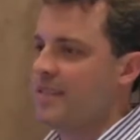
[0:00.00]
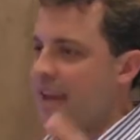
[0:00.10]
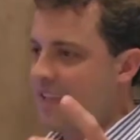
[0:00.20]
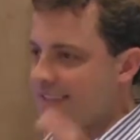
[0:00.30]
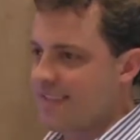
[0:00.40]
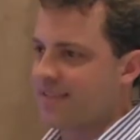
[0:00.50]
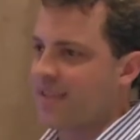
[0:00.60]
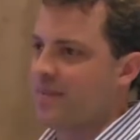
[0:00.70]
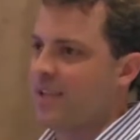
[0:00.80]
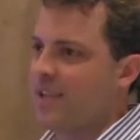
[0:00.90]
that
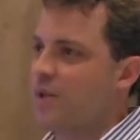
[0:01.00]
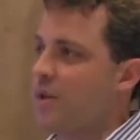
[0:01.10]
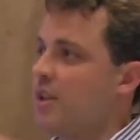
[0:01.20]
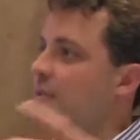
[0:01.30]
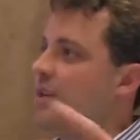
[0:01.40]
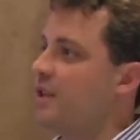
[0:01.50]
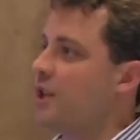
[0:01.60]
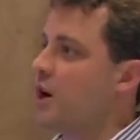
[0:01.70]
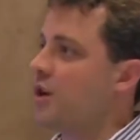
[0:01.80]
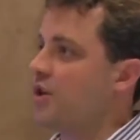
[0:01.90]
system into a little bit of a
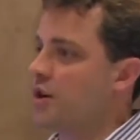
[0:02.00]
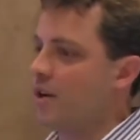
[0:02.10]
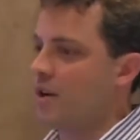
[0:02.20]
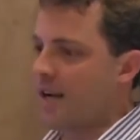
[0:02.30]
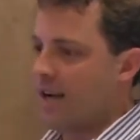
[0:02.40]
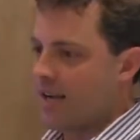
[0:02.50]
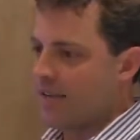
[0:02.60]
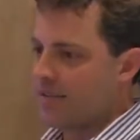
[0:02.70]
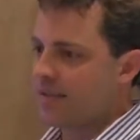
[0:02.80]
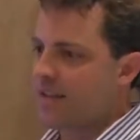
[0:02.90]
larger
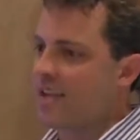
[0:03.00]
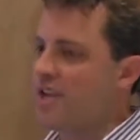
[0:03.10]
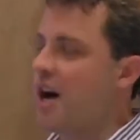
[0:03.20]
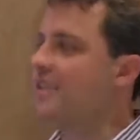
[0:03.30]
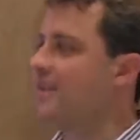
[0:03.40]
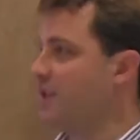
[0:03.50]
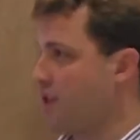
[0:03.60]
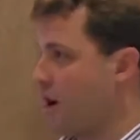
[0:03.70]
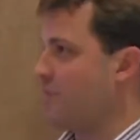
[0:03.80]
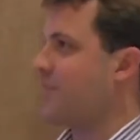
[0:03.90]
endoscopy
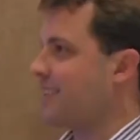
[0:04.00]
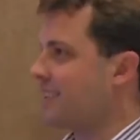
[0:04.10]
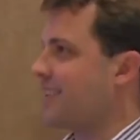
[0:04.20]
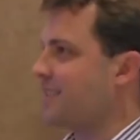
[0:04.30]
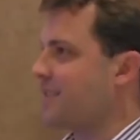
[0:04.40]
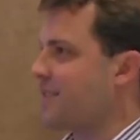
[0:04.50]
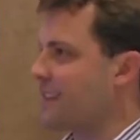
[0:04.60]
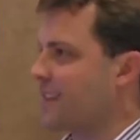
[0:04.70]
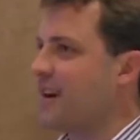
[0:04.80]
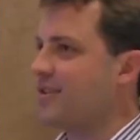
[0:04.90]
cart-based system
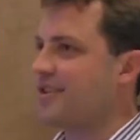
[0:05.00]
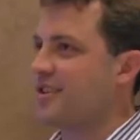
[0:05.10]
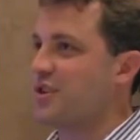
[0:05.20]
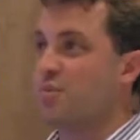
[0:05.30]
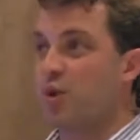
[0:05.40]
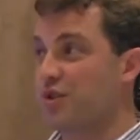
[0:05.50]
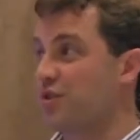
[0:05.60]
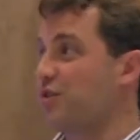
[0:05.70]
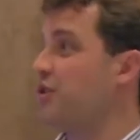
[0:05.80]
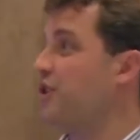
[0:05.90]
that allows us to do more
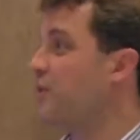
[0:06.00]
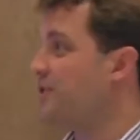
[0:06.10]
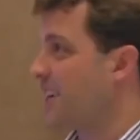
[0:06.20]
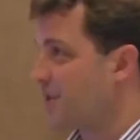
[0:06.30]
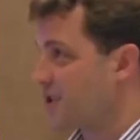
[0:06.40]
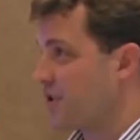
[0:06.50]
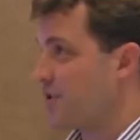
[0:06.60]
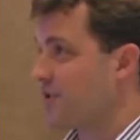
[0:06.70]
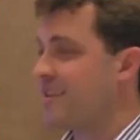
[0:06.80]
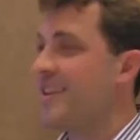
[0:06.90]
studio-type
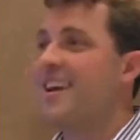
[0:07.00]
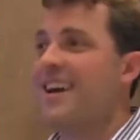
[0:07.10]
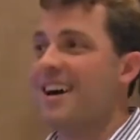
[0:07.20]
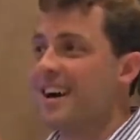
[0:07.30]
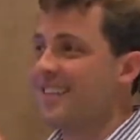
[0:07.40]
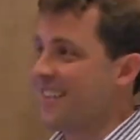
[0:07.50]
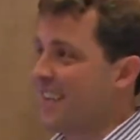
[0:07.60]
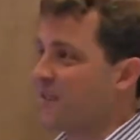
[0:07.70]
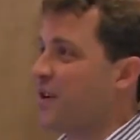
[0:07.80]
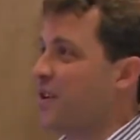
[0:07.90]
shoots,
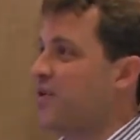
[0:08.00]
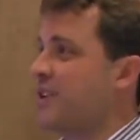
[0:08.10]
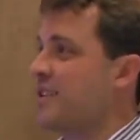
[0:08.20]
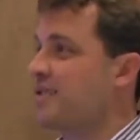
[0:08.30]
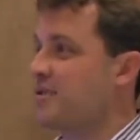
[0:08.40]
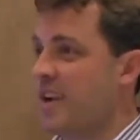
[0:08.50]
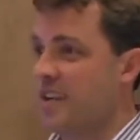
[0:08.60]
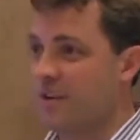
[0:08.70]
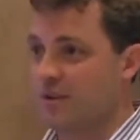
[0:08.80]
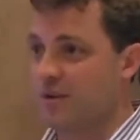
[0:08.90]
stand in front of the green
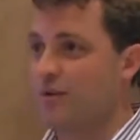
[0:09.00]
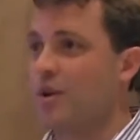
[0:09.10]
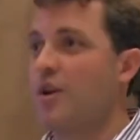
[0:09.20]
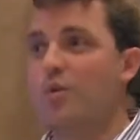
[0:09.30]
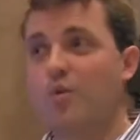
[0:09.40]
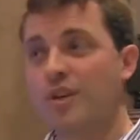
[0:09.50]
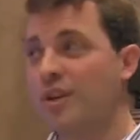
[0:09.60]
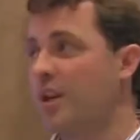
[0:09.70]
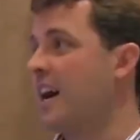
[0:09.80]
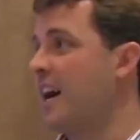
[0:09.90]
screen and do
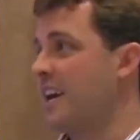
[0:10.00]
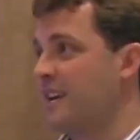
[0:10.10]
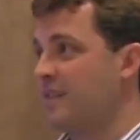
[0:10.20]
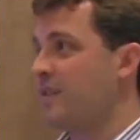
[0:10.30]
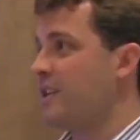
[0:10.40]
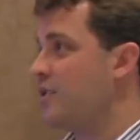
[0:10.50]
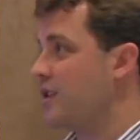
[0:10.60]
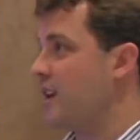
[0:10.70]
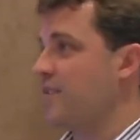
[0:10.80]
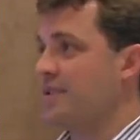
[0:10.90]
real high-end video
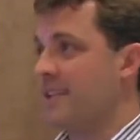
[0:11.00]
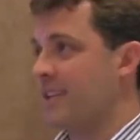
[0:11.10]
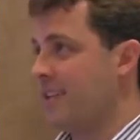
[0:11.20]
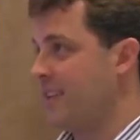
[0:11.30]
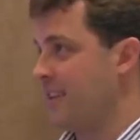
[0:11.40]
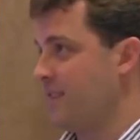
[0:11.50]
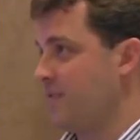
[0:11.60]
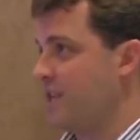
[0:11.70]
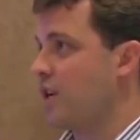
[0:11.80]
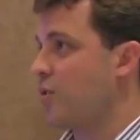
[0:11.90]
conferencing
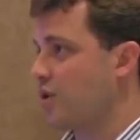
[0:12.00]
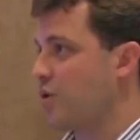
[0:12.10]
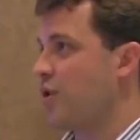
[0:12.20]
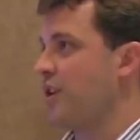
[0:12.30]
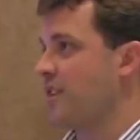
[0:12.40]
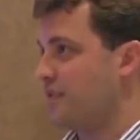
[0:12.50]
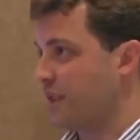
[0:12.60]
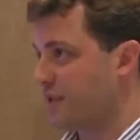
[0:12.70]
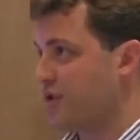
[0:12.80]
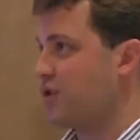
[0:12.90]
and video recording
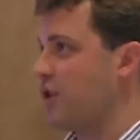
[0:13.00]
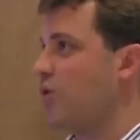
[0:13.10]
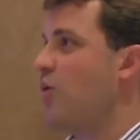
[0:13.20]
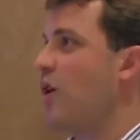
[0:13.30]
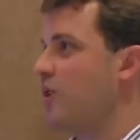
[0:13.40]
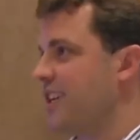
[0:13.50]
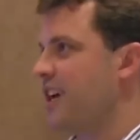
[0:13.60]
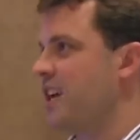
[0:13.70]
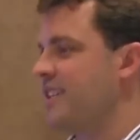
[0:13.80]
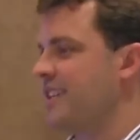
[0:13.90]
of studio-quality
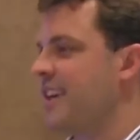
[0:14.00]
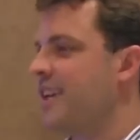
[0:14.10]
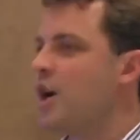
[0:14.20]
content.